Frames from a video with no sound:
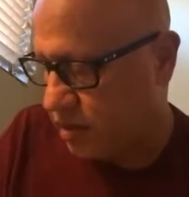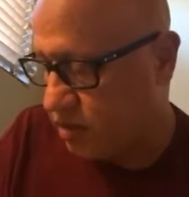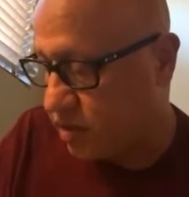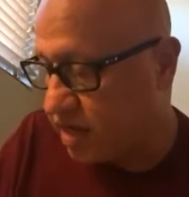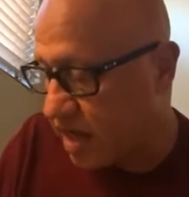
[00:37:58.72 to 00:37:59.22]

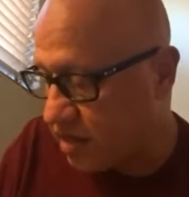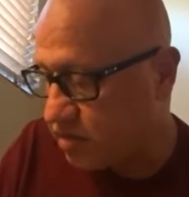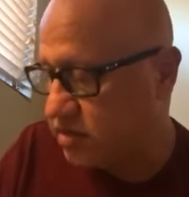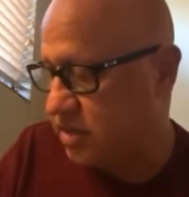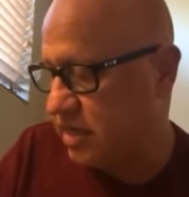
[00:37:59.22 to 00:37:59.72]
There are
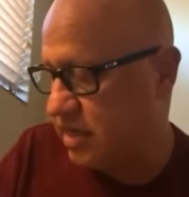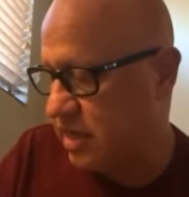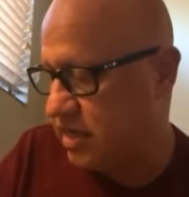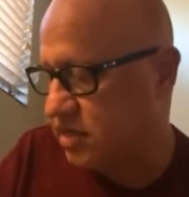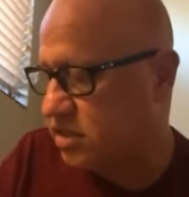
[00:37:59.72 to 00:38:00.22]
candles lit
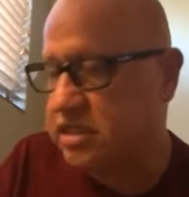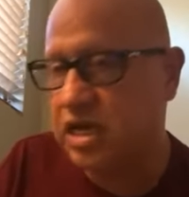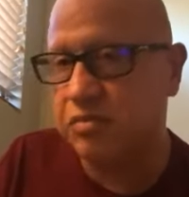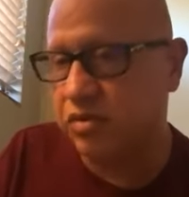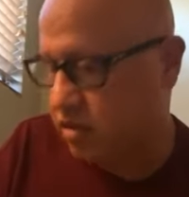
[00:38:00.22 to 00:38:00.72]
at each
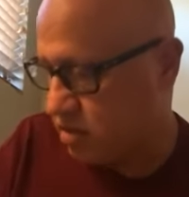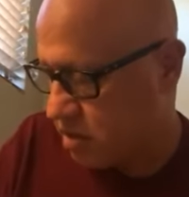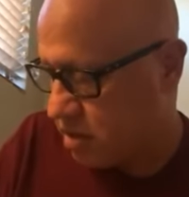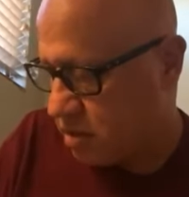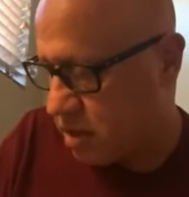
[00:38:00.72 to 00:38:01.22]
table,
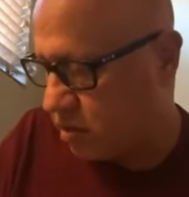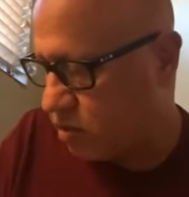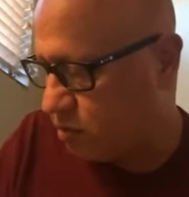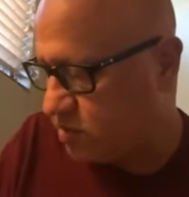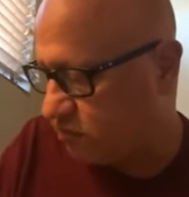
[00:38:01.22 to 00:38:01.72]
and
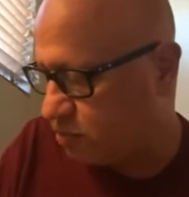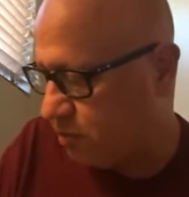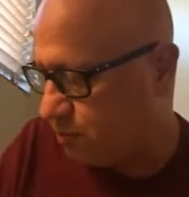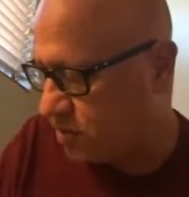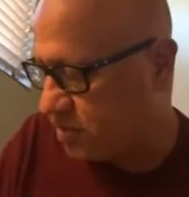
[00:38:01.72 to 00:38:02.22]
groups of
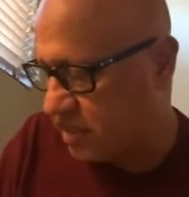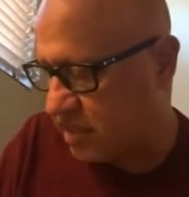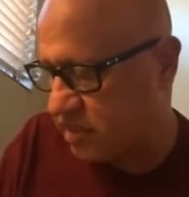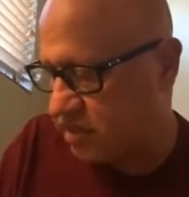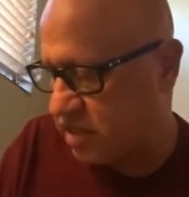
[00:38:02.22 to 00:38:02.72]
people sit
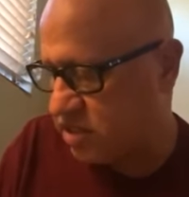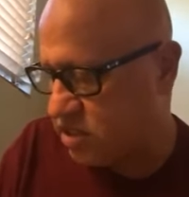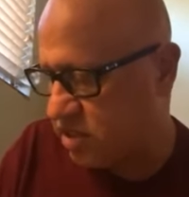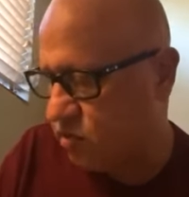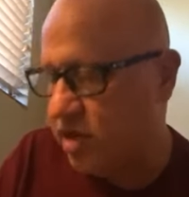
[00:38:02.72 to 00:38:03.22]
at
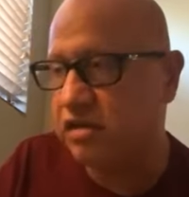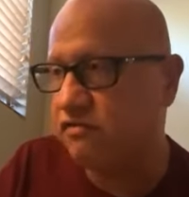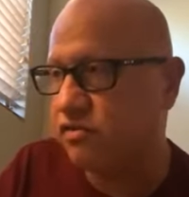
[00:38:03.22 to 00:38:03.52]
attention waiting